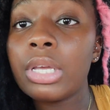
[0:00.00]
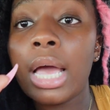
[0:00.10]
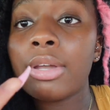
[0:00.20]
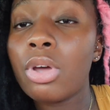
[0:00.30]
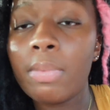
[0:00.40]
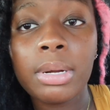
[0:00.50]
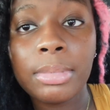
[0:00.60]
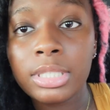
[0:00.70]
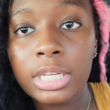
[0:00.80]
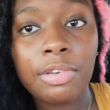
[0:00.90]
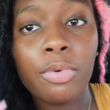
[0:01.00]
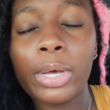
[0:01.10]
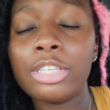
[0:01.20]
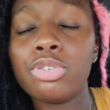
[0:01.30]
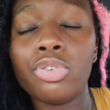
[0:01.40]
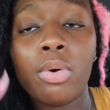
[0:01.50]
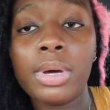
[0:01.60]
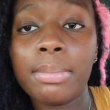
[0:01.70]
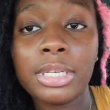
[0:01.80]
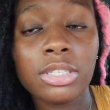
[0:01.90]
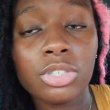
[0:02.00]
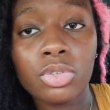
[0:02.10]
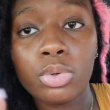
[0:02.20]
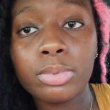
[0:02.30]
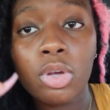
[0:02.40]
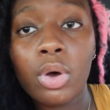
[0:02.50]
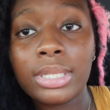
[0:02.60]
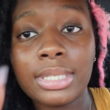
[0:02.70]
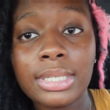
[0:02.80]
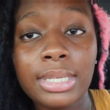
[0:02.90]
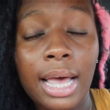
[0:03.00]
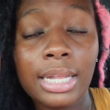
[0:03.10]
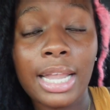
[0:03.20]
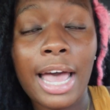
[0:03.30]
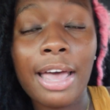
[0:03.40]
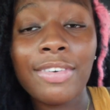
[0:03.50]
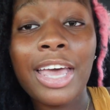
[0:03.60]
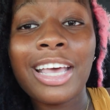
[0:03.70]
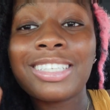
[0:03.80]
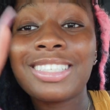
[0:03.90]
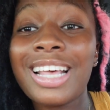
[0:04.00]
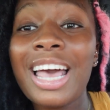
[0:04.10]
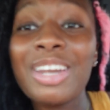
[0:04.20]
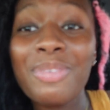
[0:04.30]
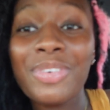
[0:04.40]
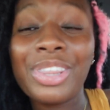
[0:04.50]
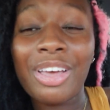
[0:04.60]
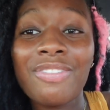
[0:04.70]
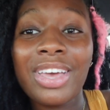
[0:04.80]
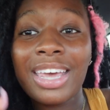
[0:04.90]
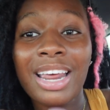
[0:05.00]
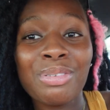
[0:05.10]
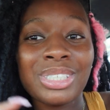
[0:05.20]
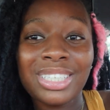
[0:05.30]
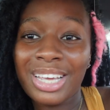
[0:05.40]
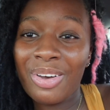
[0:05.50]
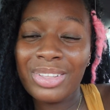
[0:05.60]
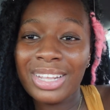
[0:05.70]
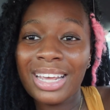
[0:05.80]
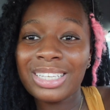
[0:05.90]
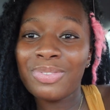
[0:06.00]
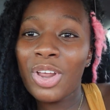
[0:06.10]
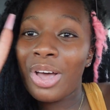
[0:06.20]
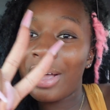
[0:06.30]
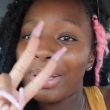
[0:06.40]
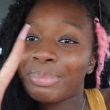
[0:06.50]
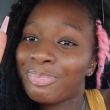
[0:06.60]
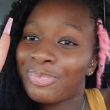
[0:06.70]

Y'all don't want to miss the giveaways. You don't want to miss the scoops on TikTok Live. Sign up for the event, and I will see y'all on the next vlog.